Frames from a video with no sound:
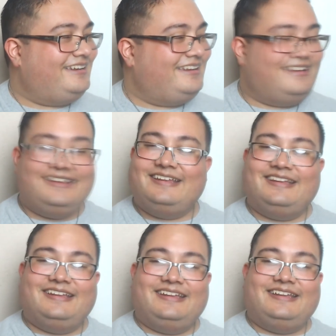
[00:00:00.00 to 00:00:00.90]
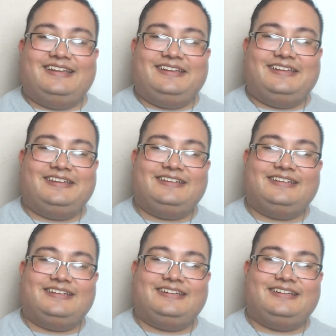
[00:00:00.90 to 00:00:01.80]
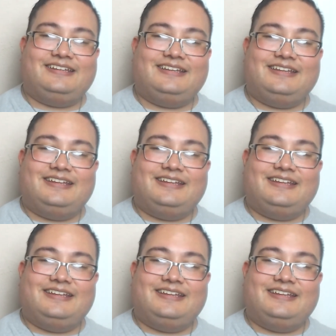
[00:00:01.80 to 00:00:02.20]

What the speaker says: Nobody speaks.